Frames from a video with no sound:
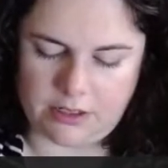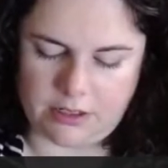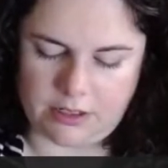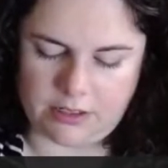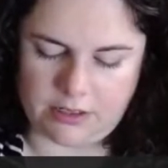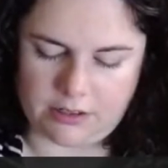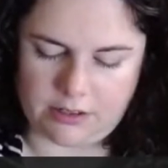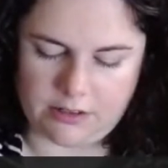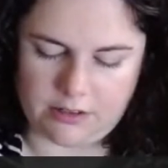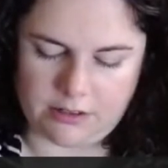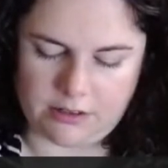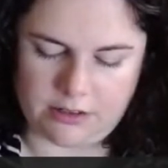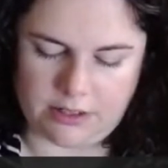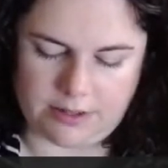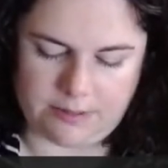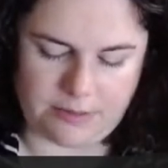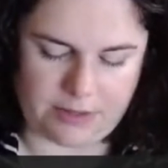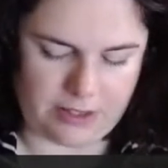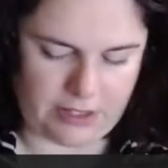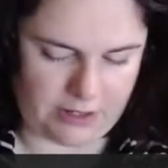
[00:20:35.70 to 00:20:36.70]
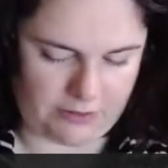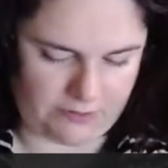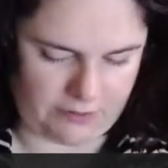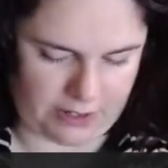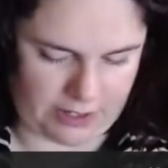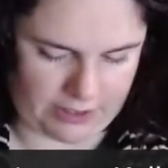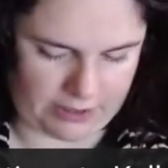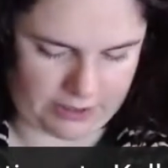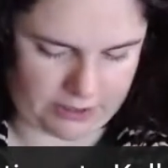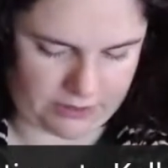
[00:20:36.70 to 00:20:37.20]
uh, I believe,
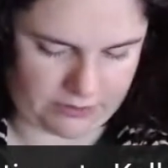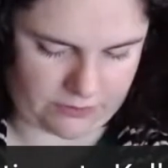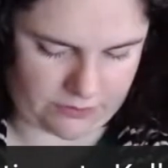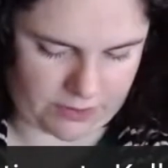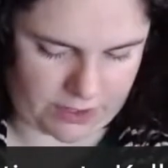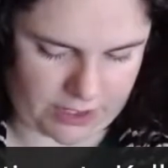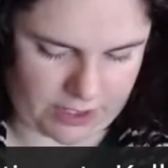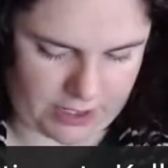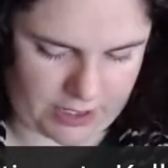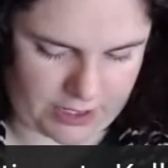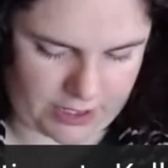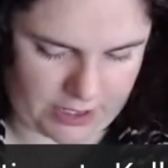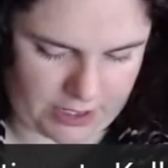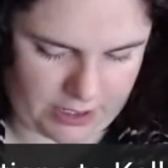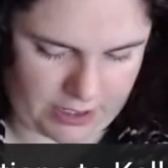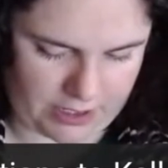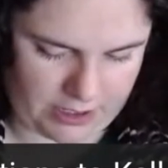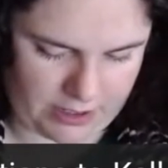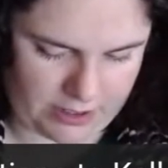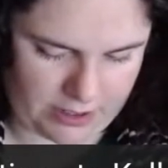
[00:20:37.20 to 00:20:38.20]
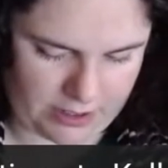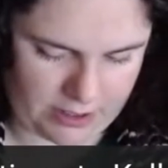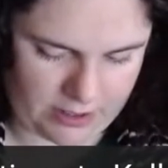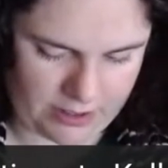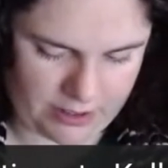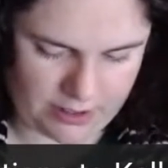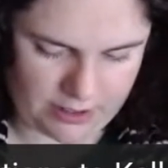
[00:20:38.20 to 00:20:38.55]
next Friday